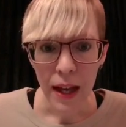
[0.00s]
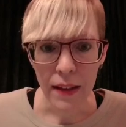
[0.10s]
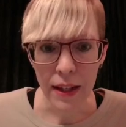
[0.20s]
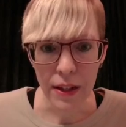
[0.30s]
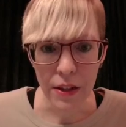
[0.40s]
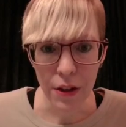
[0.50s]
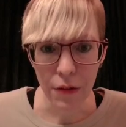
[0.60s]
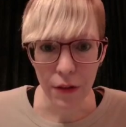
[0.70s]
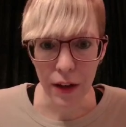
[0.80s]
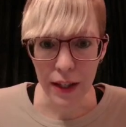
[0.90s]
and then I just
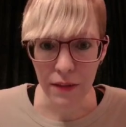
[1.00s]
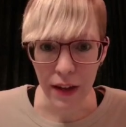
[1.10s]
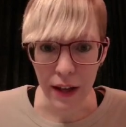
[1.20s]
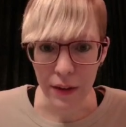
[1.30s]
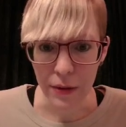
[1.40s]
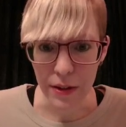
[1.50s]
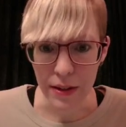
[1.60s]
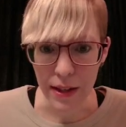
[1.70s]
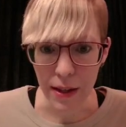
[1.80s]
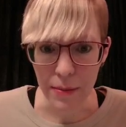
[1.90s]
override the values
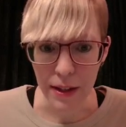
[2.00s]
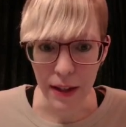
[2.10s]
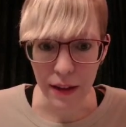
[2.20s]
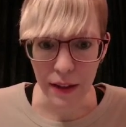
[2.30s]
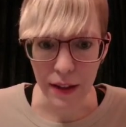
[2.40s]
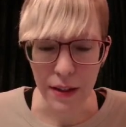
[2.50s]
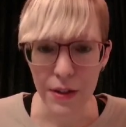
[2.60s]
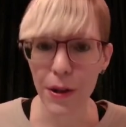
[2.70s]
and set them to nothing.